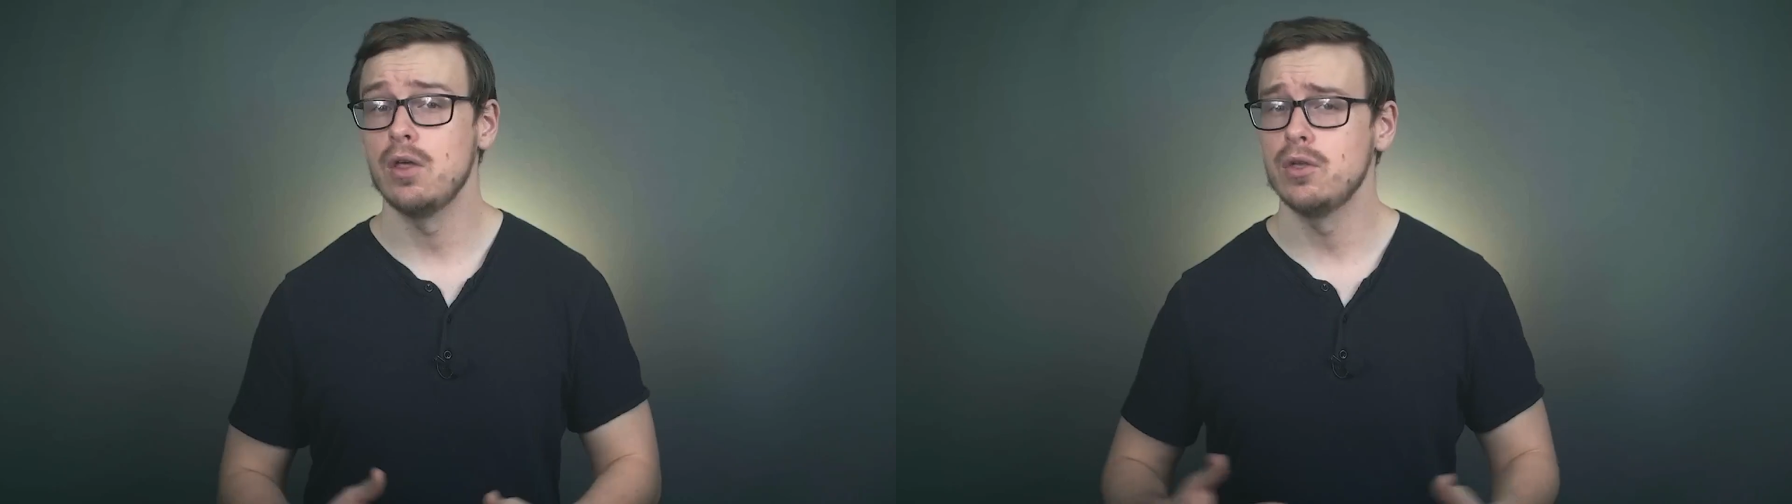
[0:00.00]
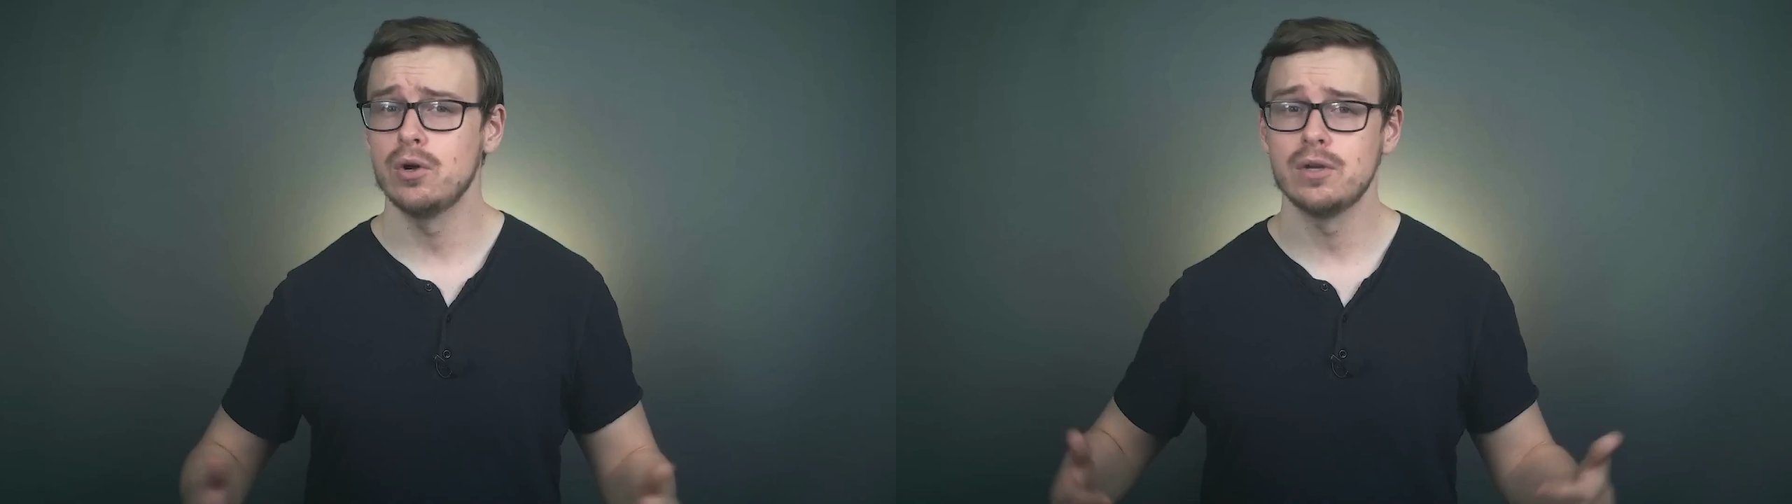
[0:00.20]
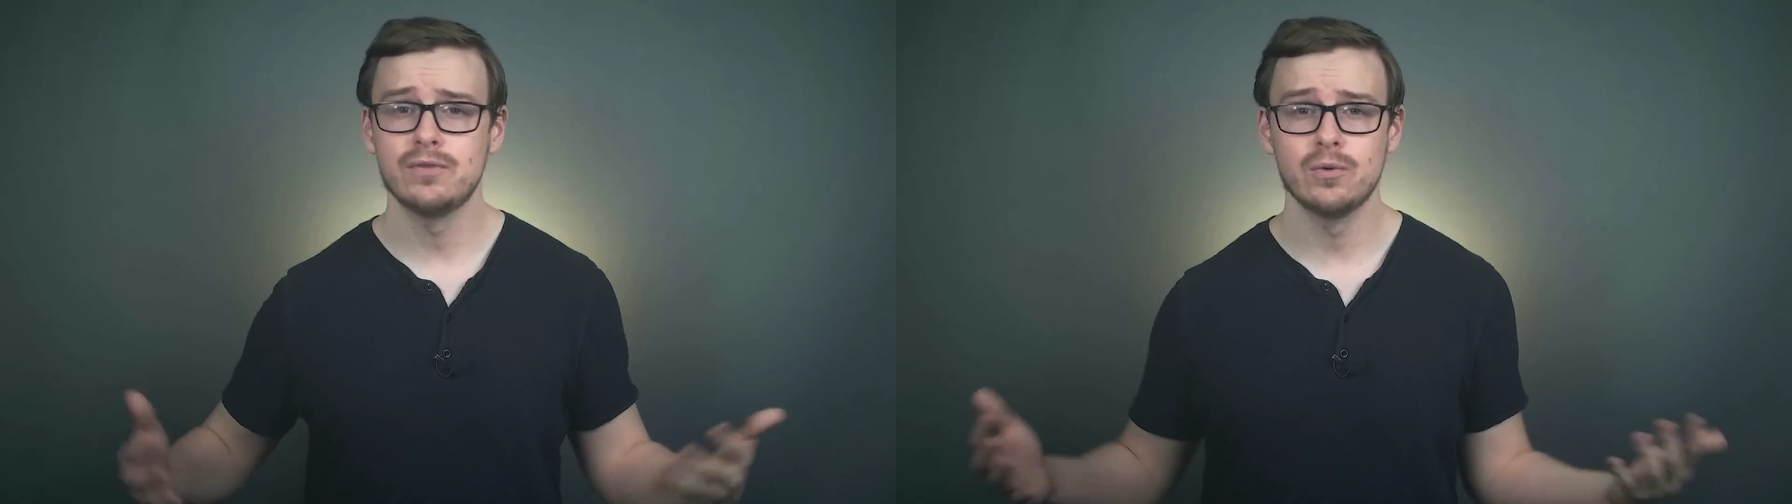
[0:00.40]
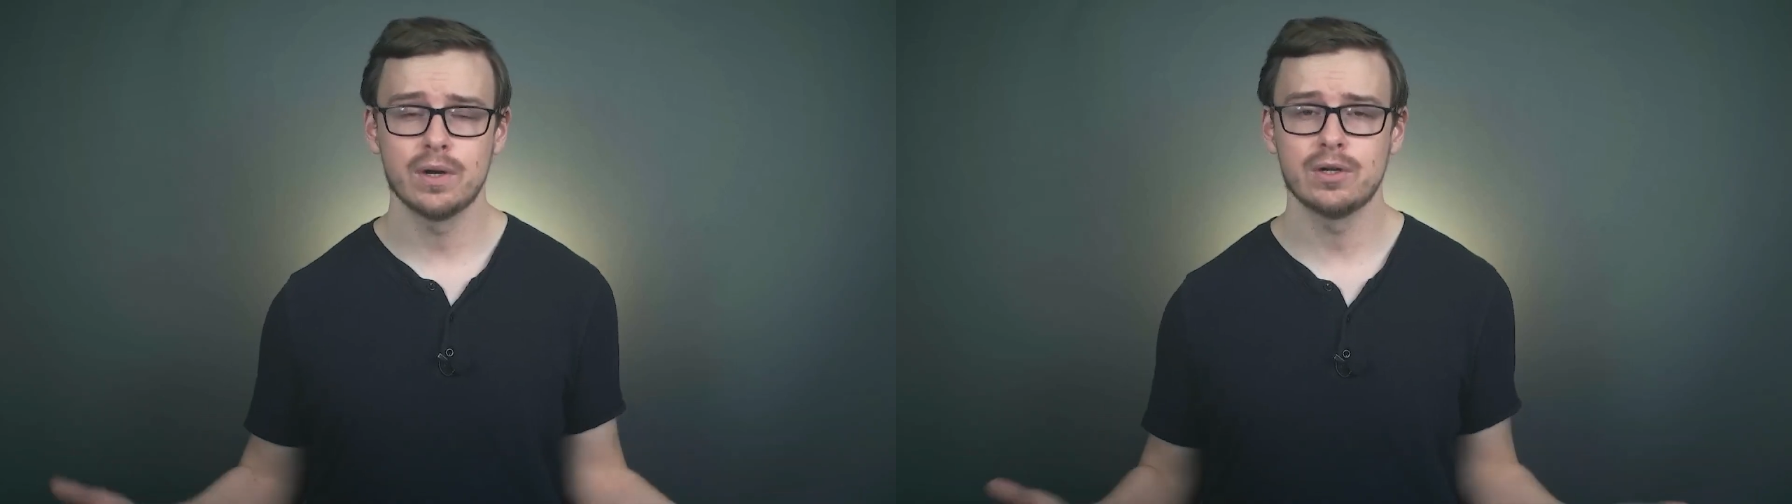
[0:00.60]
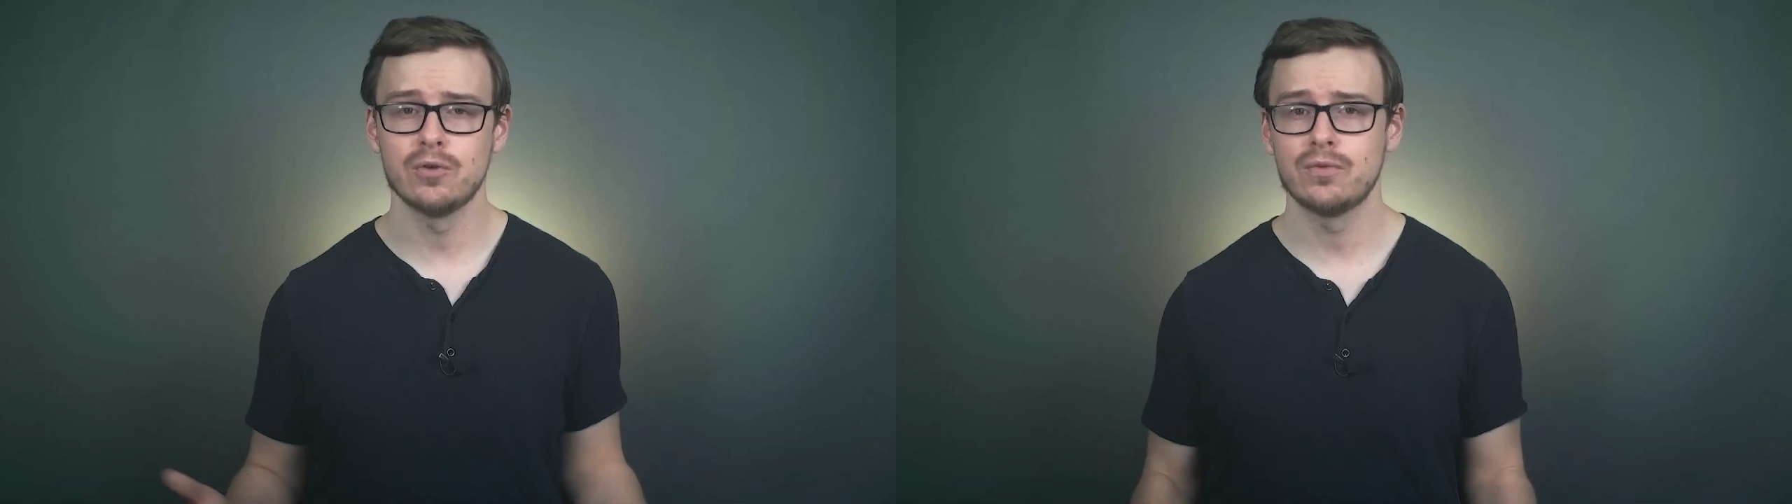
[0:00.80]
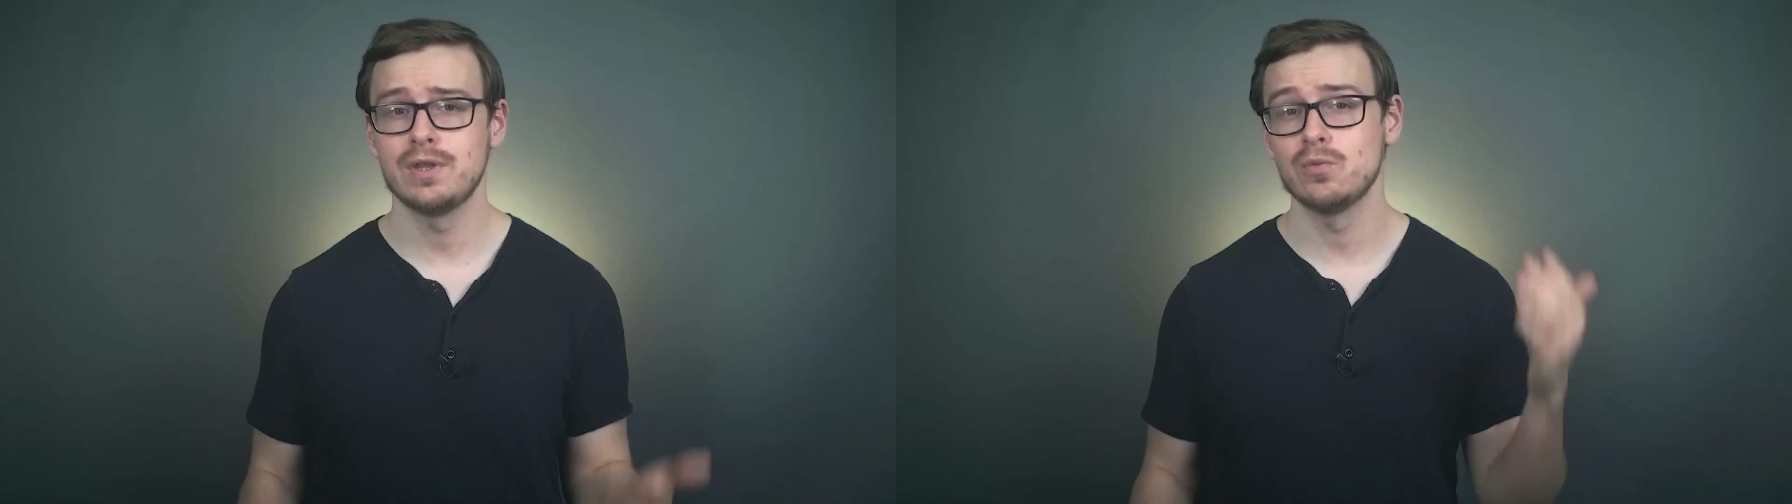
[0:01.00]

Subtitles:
Although if you want to go for the